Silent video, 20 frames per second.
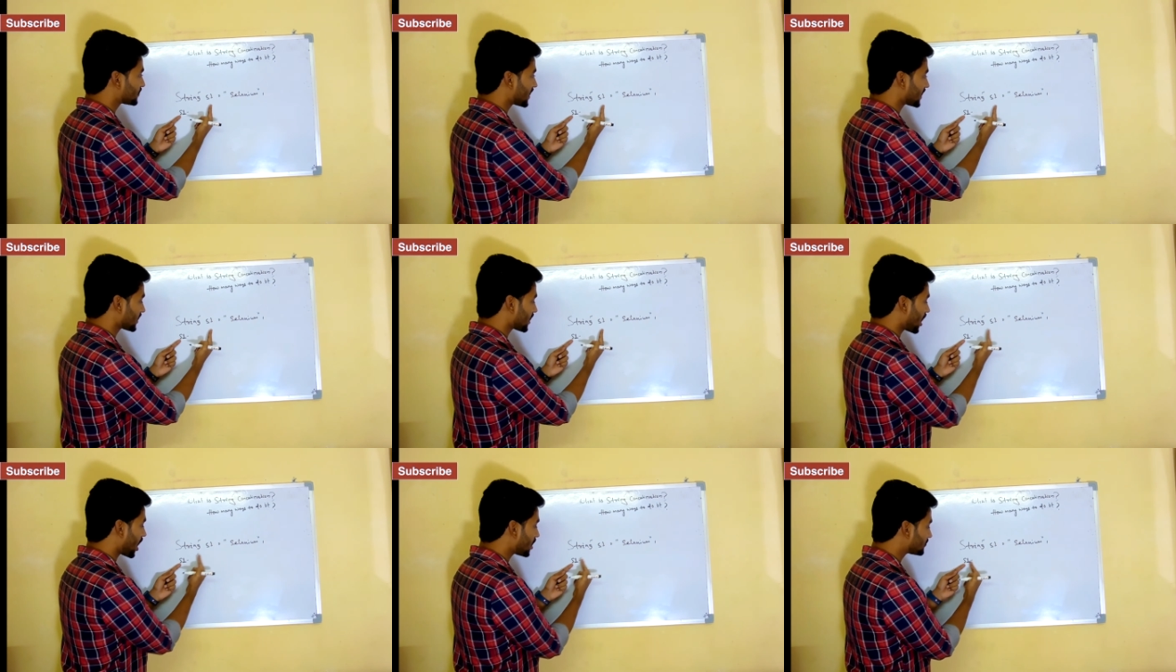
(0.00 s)
is
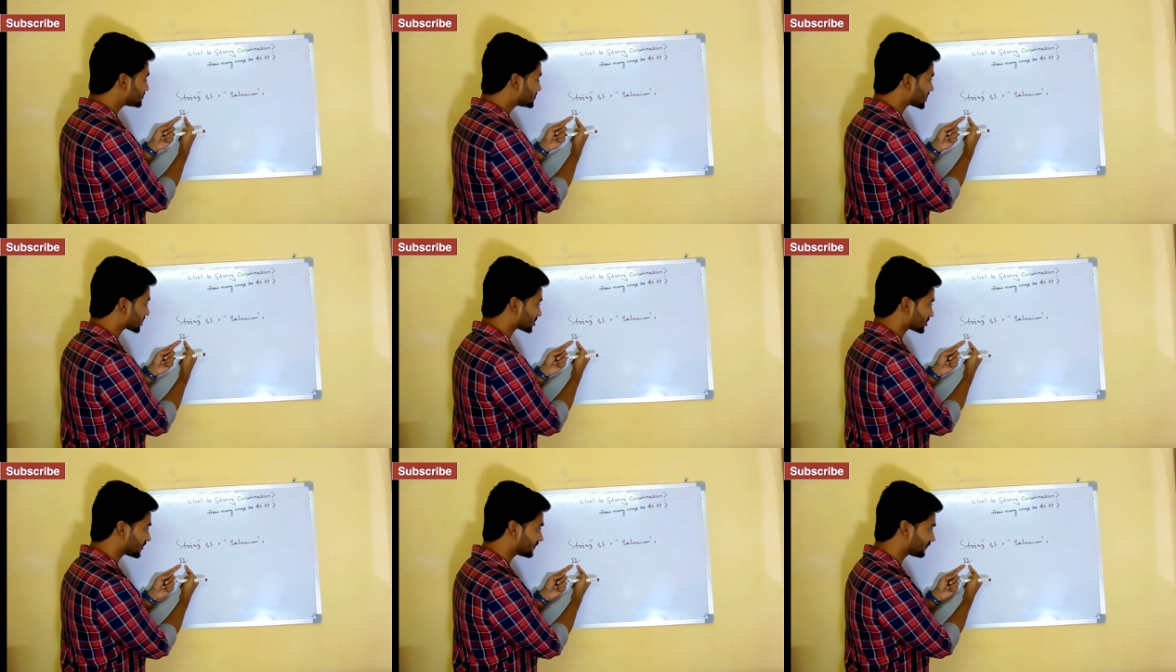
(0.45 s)
my
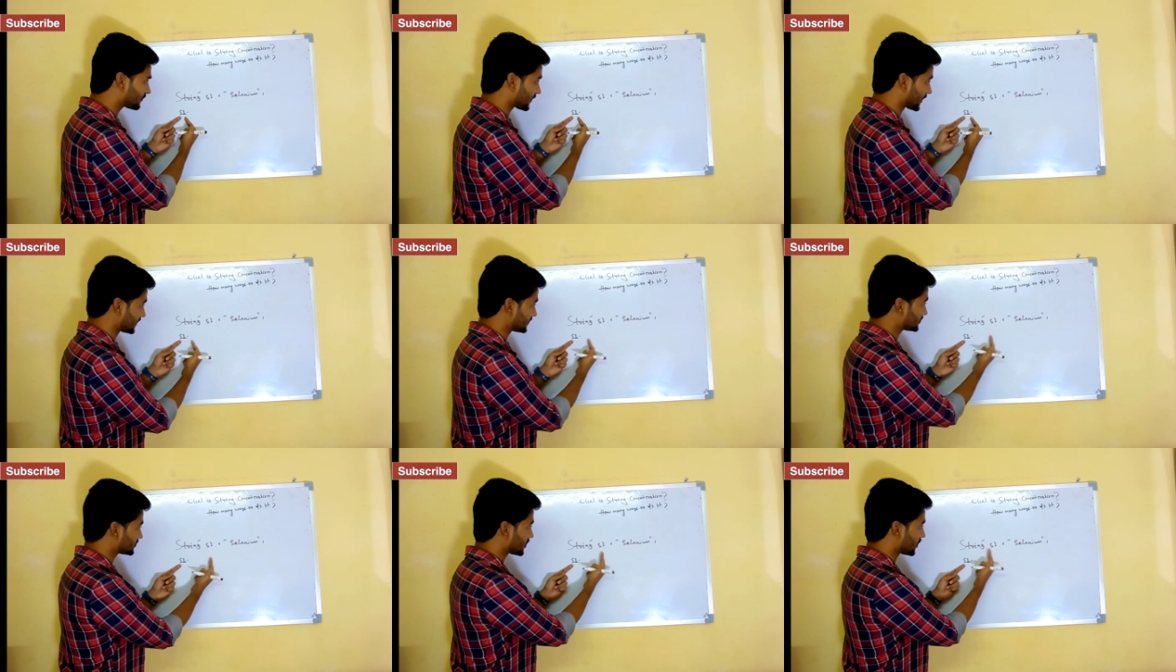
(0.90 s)
object
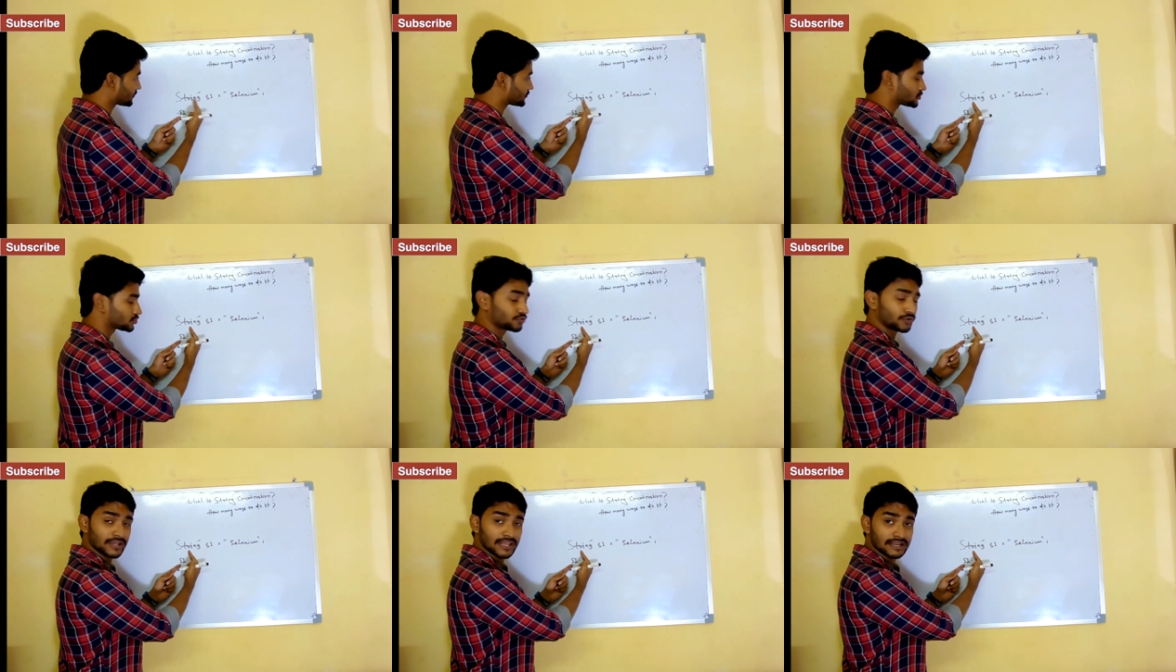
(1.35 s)
reference
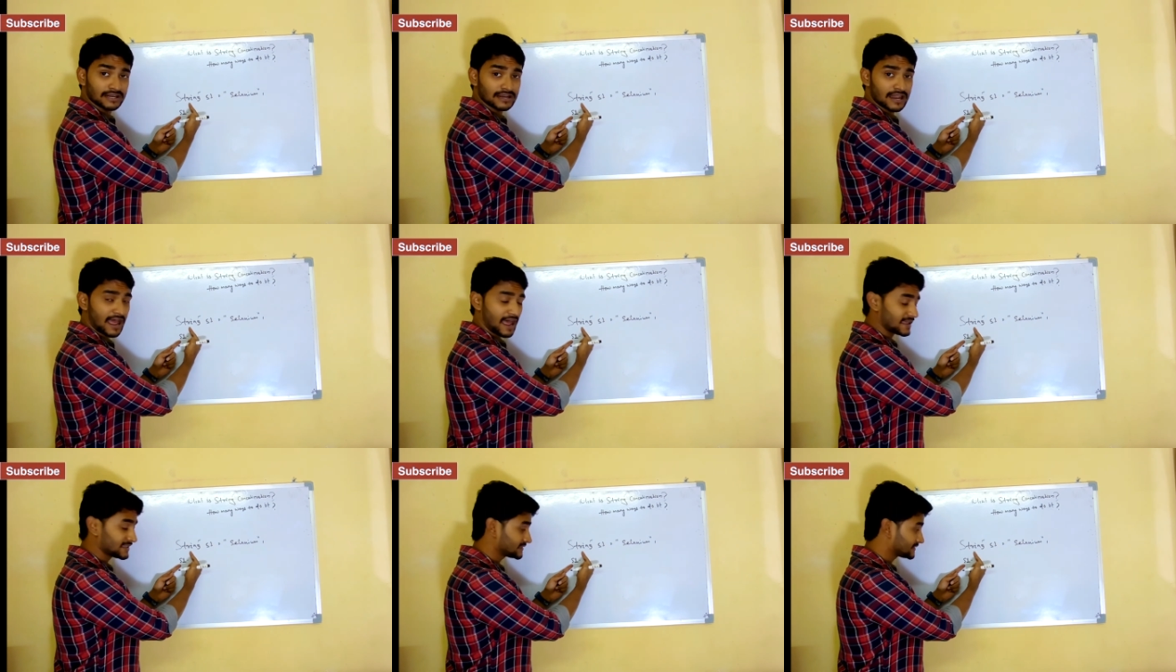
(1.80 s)
of string
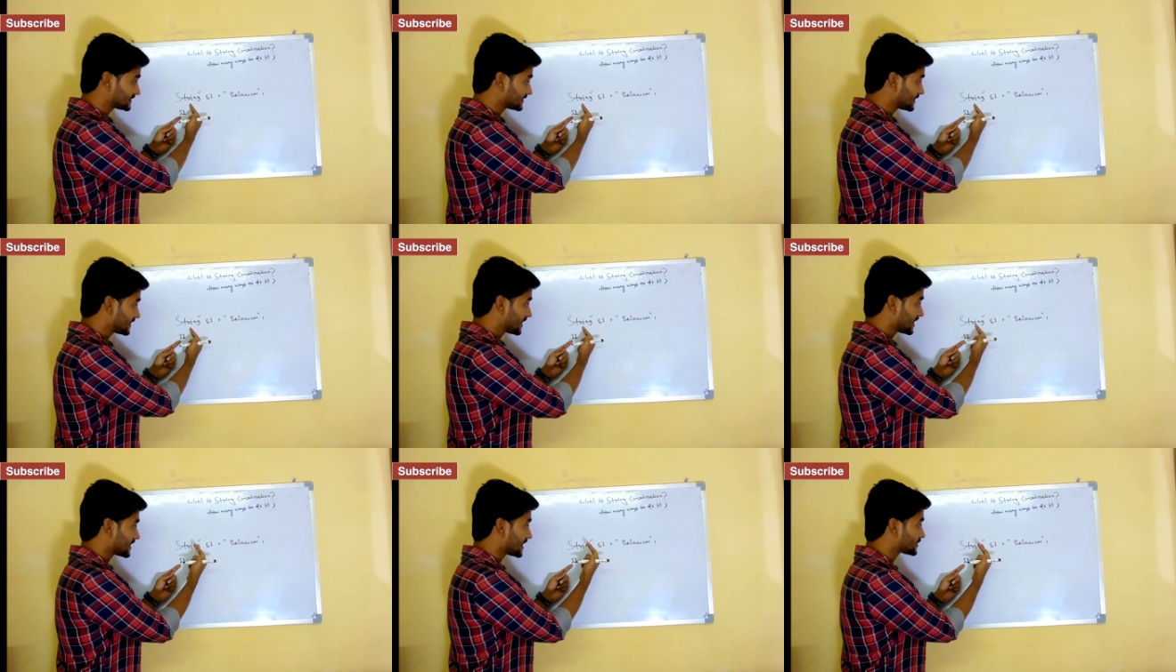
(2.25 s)
class